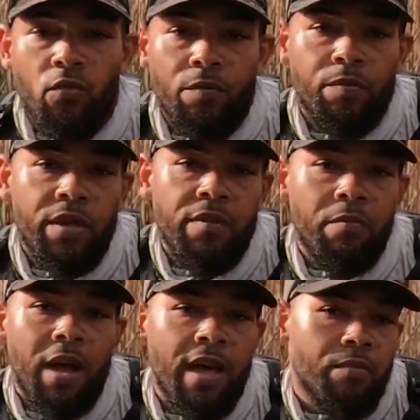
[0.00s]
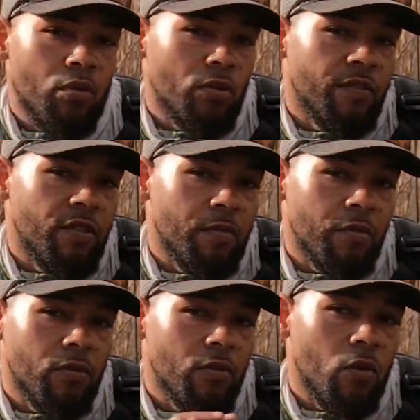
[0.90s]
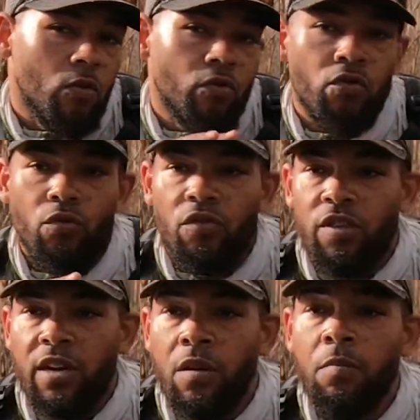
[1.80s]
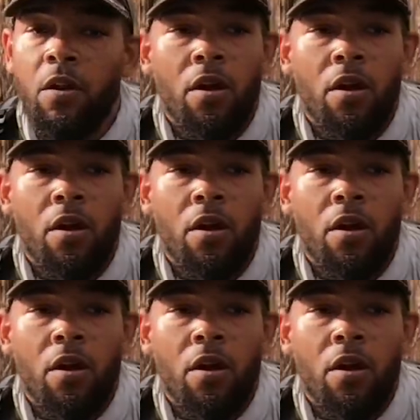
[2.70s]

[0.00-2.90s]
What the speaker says: would be my prototypical go-to setup